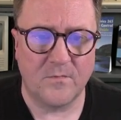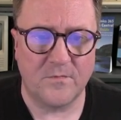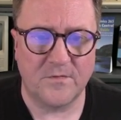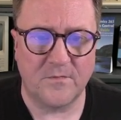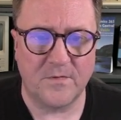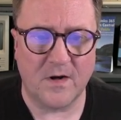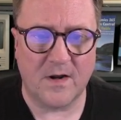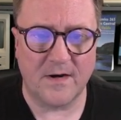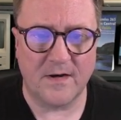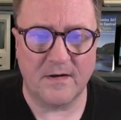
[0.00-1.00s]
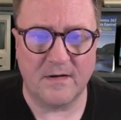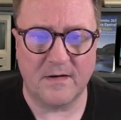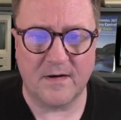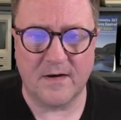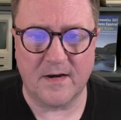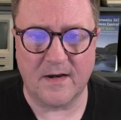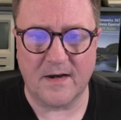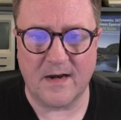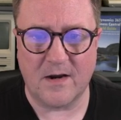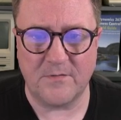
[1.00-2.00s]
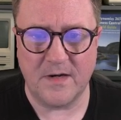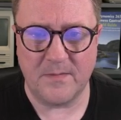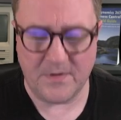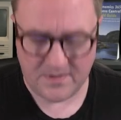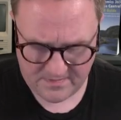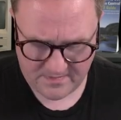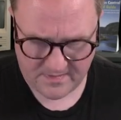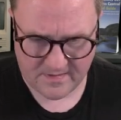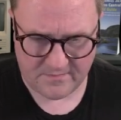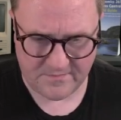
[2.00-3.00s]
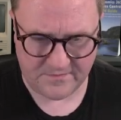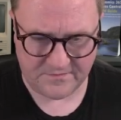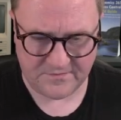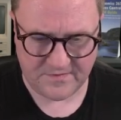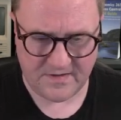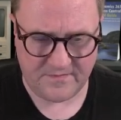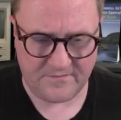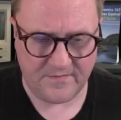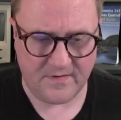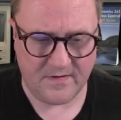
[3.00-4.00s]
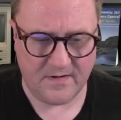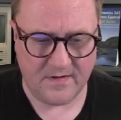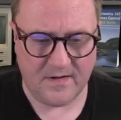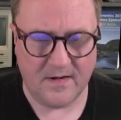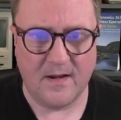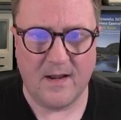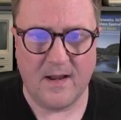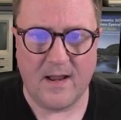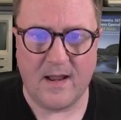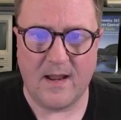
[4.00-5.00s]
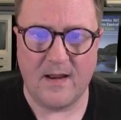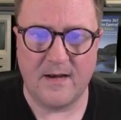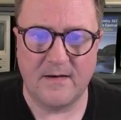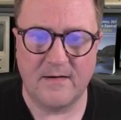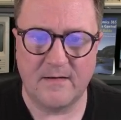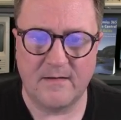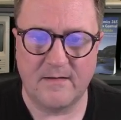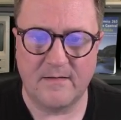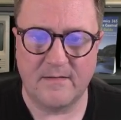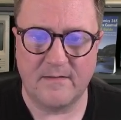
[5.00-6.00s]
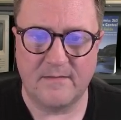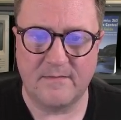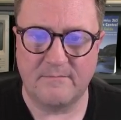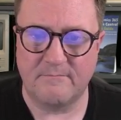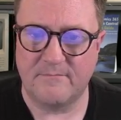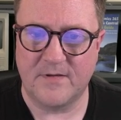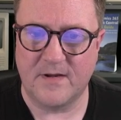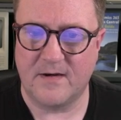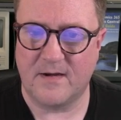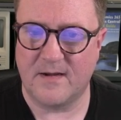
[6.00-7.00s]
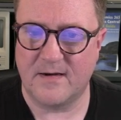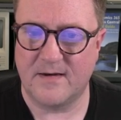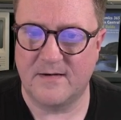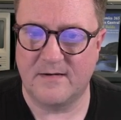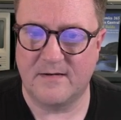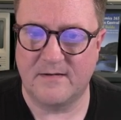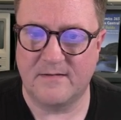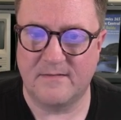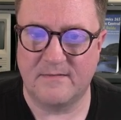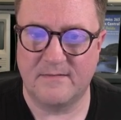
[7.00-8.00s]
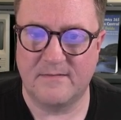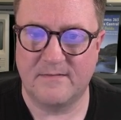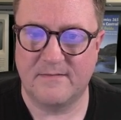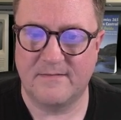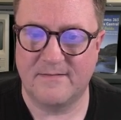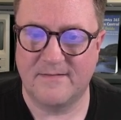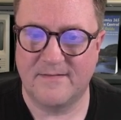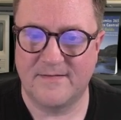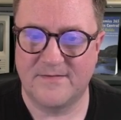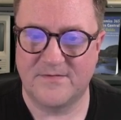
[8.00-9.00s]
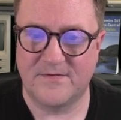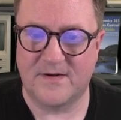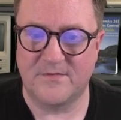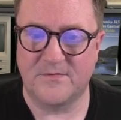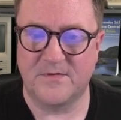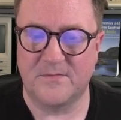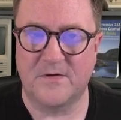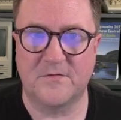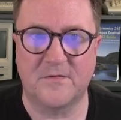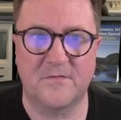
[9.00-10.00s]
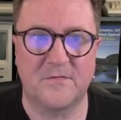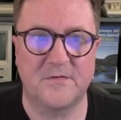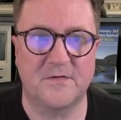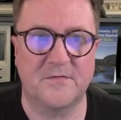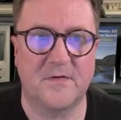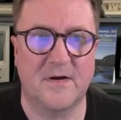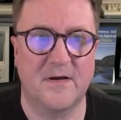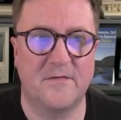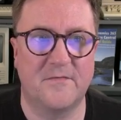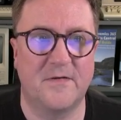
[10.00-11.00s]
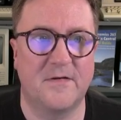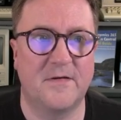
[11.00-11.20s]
So we got an account name here that I'll just save. And then I can start using Microsoft 365.